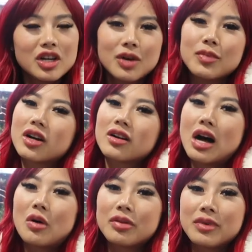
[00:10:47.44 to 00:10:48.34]
You can book a
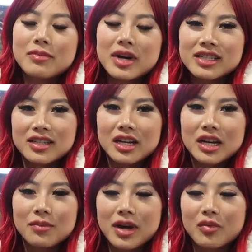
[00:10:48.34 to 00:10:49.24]
call with me and my
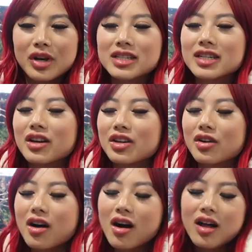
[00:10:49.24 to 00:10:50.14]
team, and we can tell you
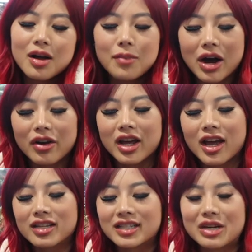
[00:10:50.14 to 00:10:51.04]
all about it
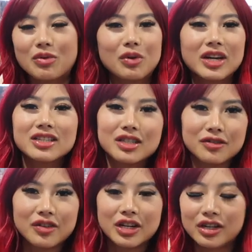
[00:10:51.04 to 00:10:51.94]
and see what we can do
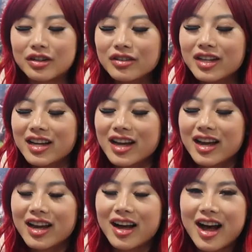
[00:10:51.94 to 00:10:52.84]
for you.
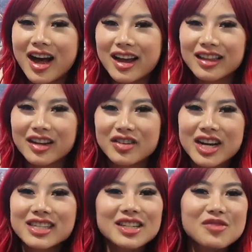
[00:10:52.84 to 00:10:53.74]
I love you
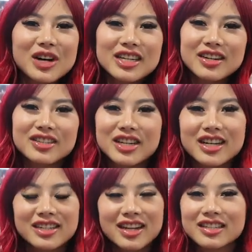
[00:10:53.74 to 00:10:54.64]
guys so much. I'll see you
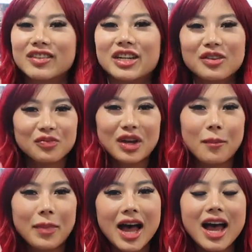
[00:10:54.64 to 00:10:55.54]
guys in the next video.
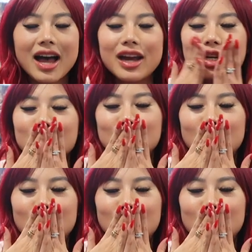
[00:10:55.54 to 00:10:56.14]
Bye!